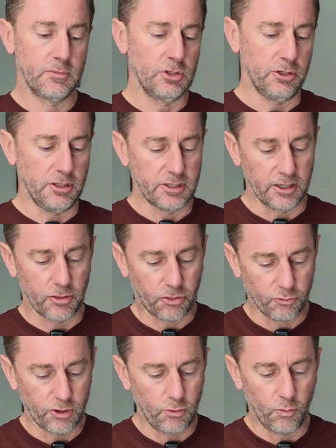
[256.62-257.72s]
Dude, he dug
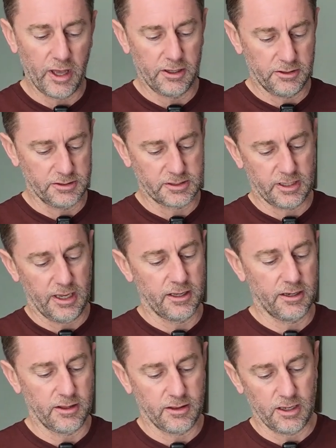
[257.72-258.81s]
3 wells,
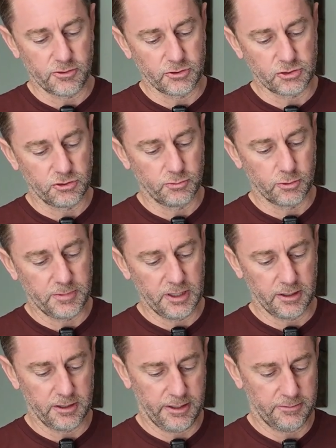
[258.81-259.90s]
and the other 2 were
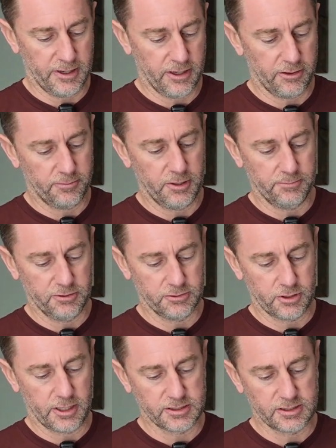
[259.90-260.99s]
being claimed by other people.
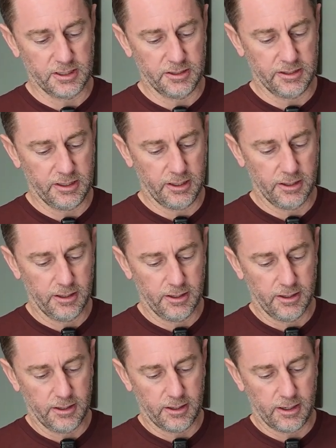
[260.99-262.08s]
Hostility
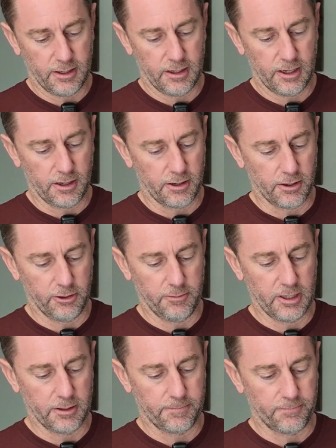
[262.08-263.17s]
and
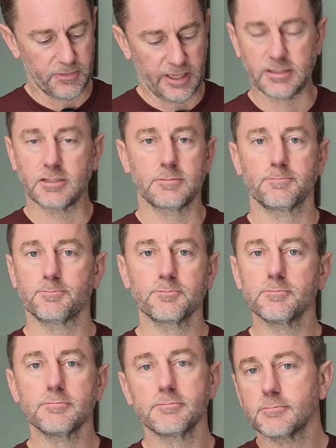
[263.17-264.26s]
argument. That's
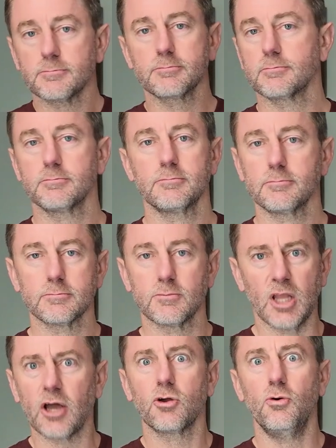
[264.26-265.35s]

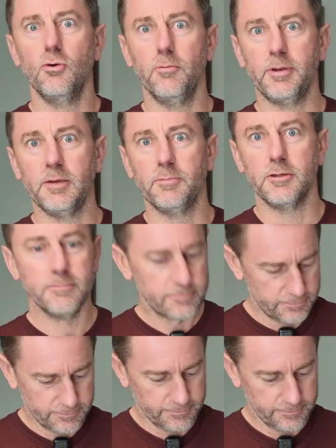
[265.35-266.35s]
not cool, people.